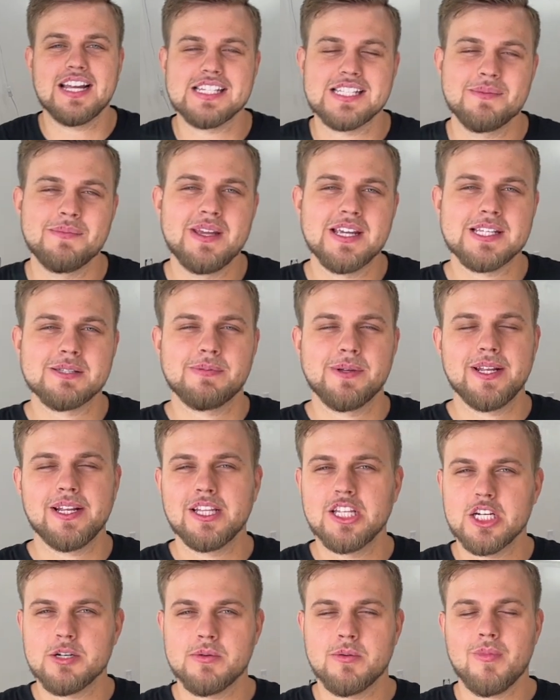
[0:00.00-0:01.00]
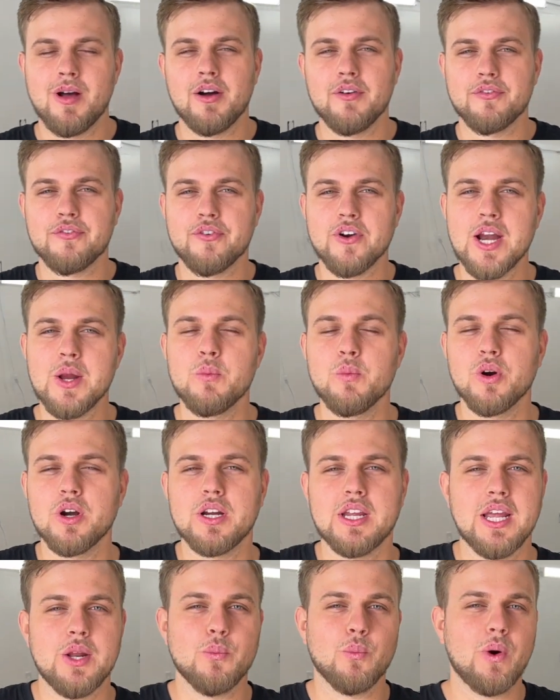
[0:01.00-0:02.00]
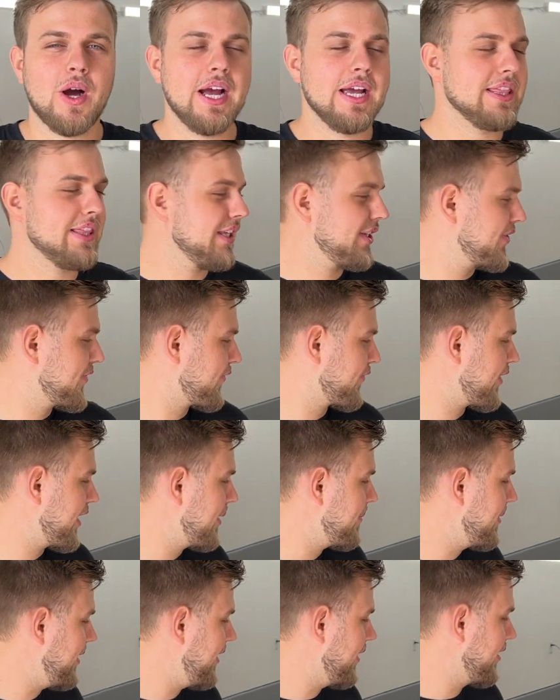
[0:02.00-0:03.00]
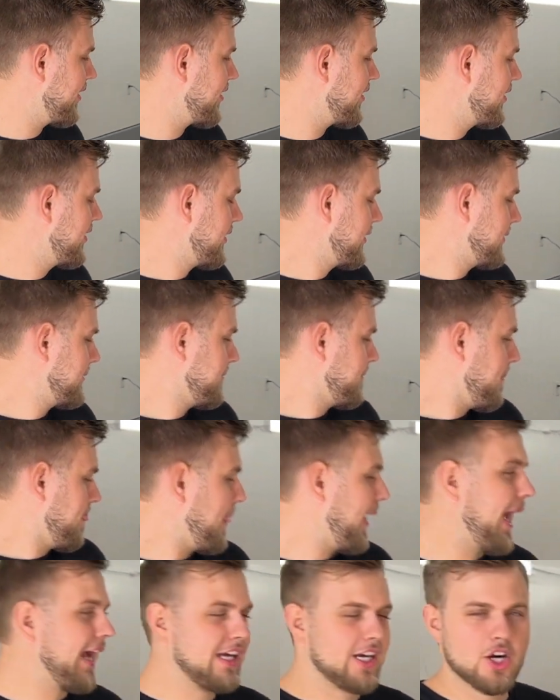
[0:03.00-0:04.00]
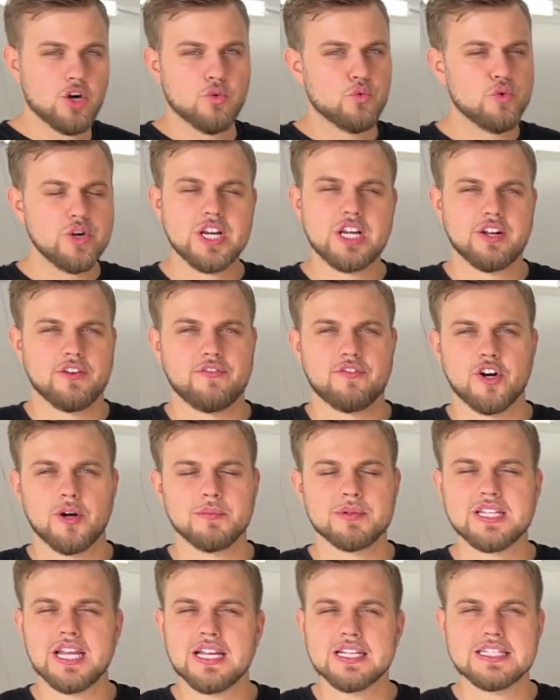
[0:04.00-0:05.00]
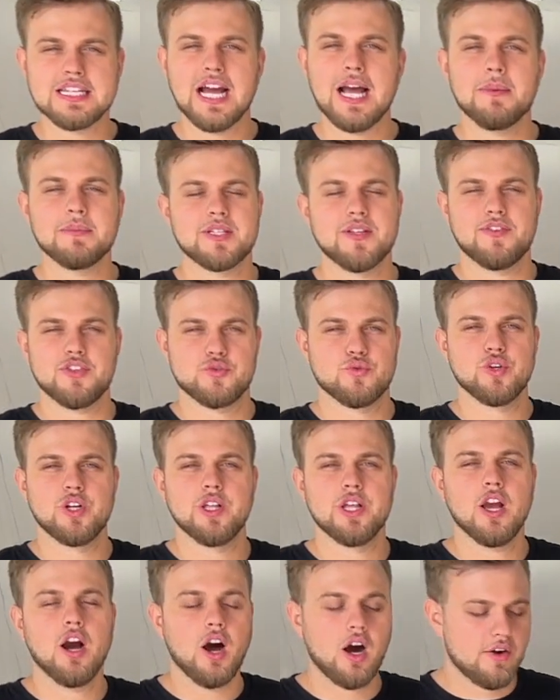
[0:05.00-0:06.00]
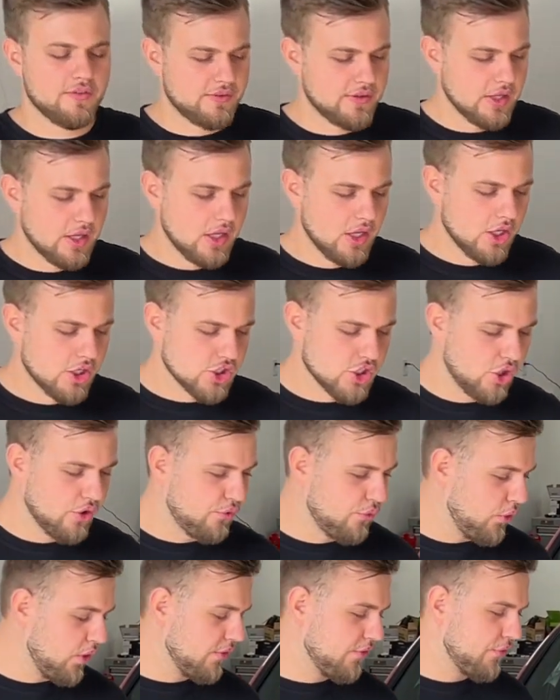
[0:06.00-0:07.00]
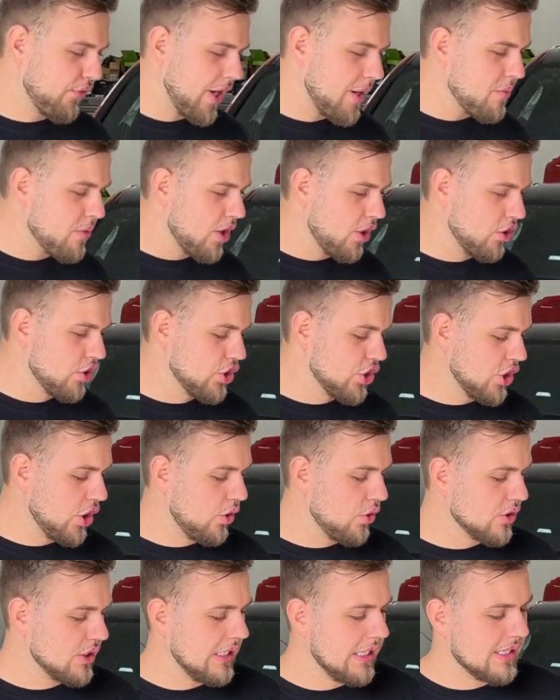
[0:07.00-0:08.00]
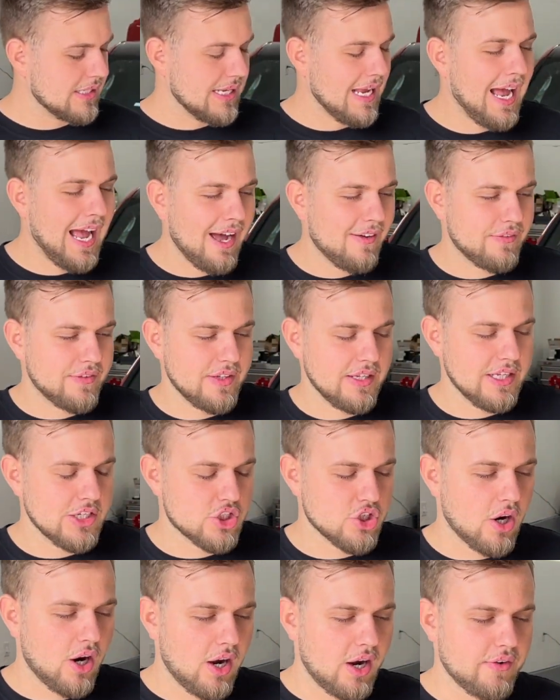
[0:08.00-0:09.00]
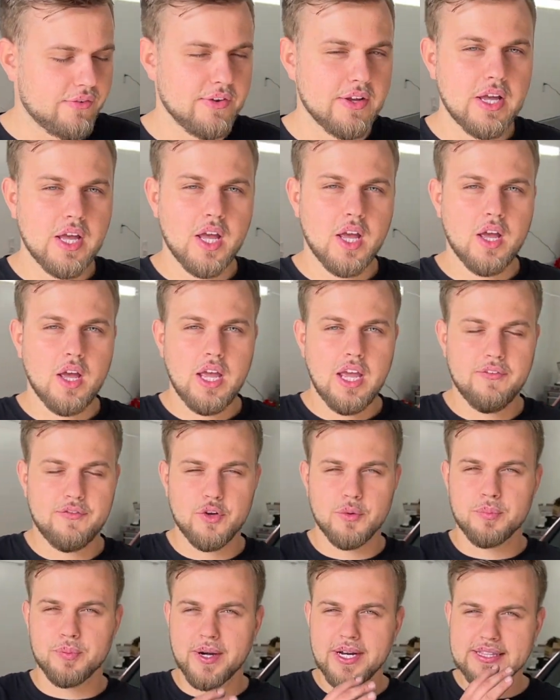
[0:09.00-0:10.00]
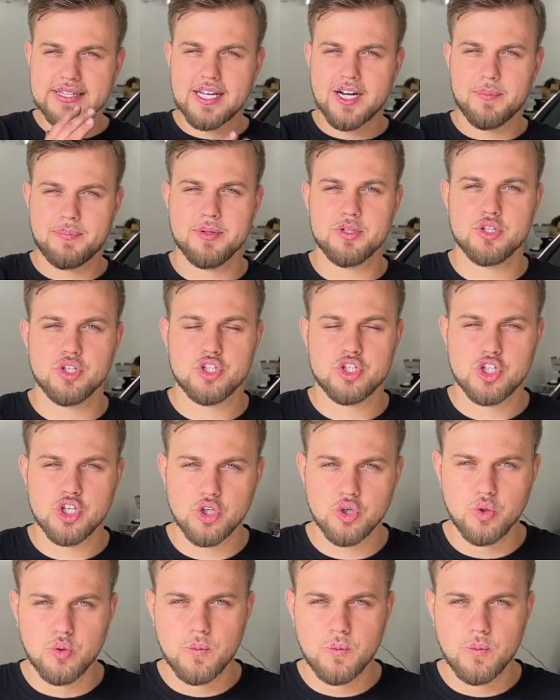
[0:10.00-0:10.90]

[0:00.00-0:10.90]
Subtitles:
let me explain a little bit about framework and why this frame here, I gotta reconfirm 10 times if it's really off. So if one frame rail shows that it's a ½ inch off, if you break that up into two,